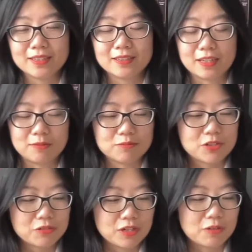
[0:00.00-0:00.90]
um,
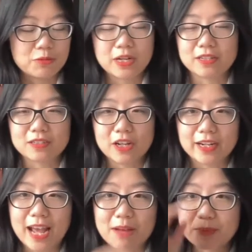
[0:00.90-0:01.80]
Tudor was
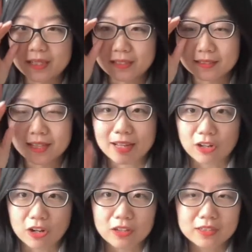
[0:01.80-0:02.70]
not happy at
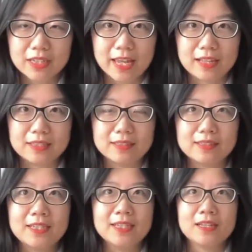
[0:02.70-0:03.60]
all, and